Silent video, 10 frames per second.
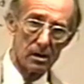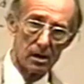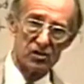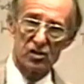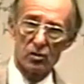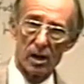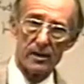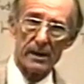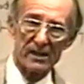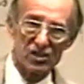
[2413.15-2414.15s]

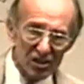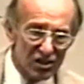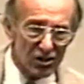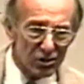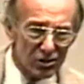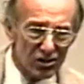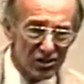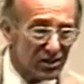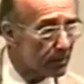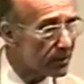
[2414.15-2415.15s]
ascribe existence to
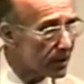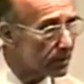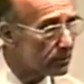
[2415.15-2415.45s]
something.